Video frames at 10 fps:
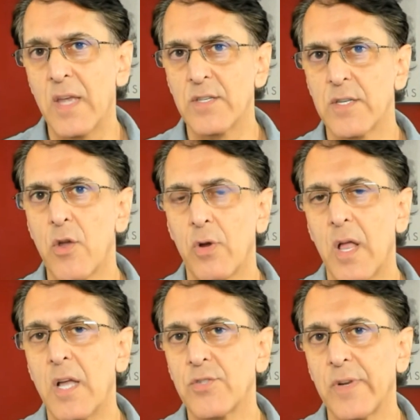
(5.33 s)
SEO
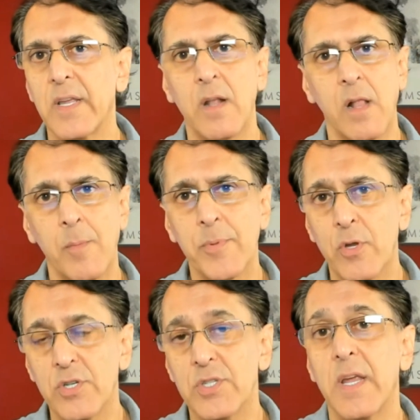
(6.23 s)
glossary, and it'll help you
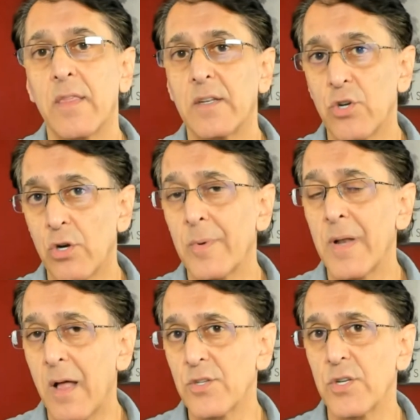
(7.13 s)
understand the
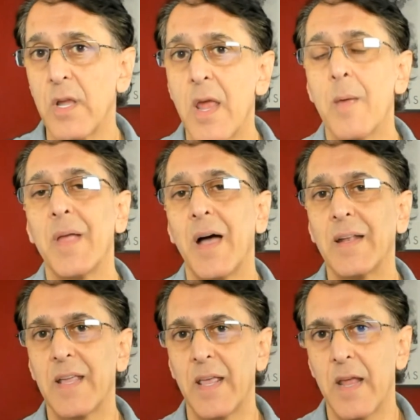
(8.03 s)
terminology
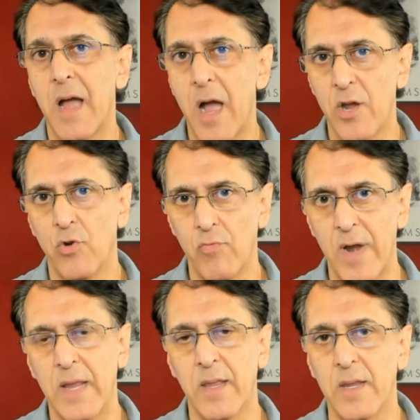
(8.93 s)
behind getting higher
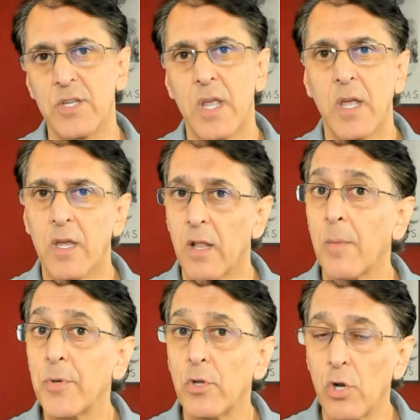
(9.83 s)
rankings. It'll
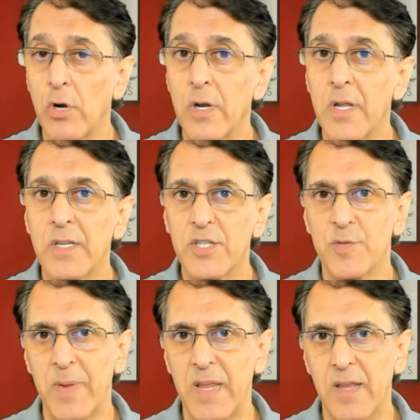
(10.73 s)
help you learn to
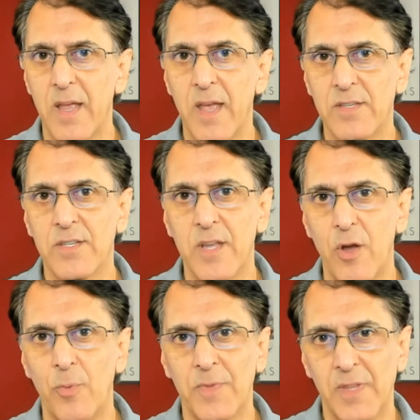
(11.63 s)
speak SEO.